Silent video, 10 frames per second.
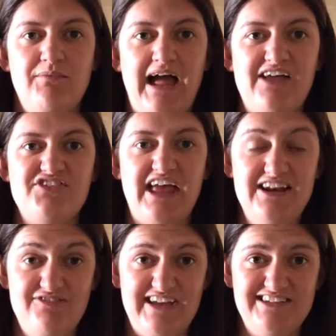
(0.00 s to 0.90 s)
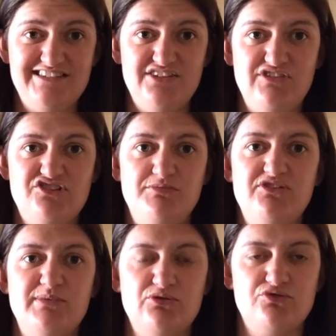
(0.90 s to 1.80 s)
has elevated
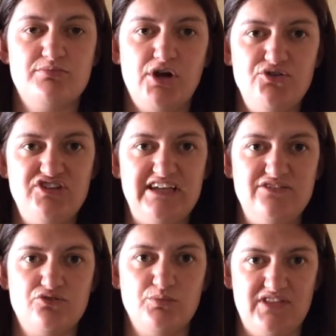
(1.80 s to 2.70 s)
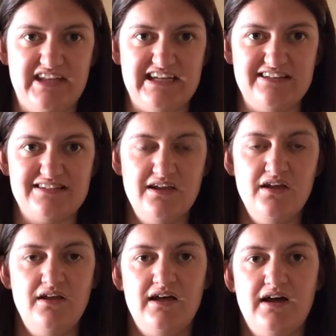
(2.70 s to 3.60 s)
vitamins, minerals and proteins within it.
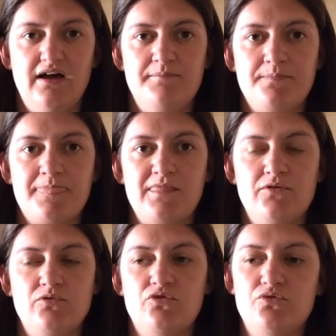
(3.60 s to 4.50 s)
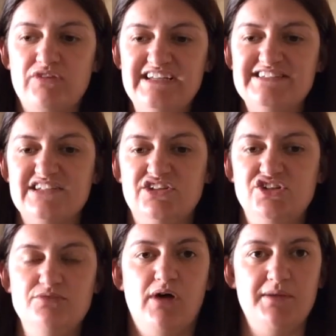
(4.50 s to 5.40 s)
The reason
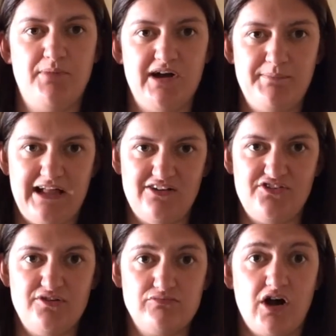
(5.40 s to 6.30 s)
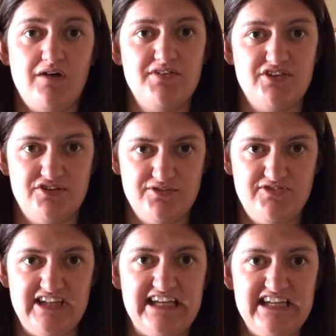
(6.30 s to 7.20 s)
you might buy a balancer rather than a
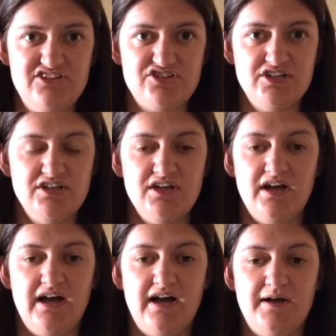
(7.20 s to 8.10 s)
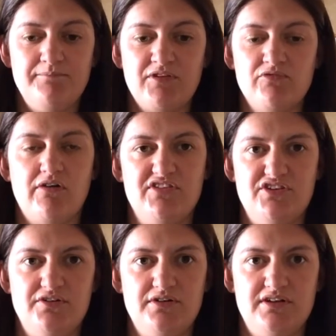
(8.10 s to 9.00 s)
feed, rather
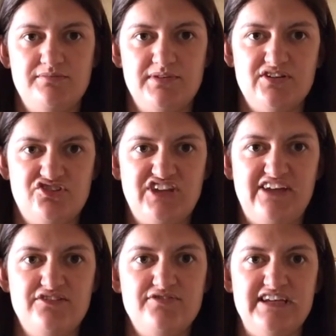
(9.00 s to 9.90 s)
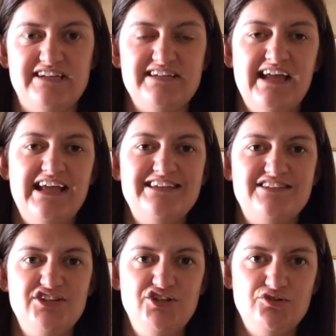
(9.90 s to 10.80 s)
than a standard feed, is
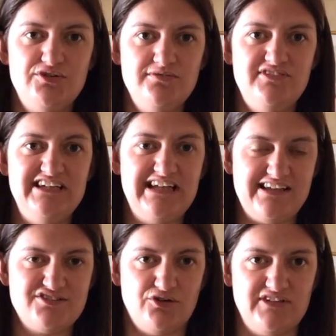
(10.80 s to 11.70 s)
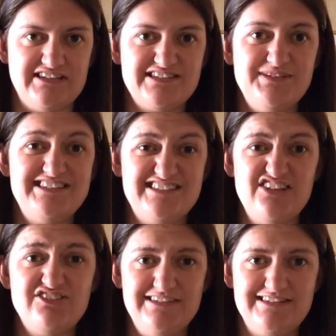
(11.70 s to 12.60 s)
that you can feed less of it. So it's
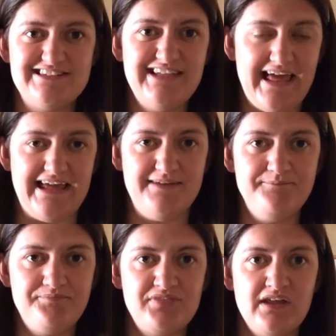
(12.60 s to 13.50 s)
essentially the same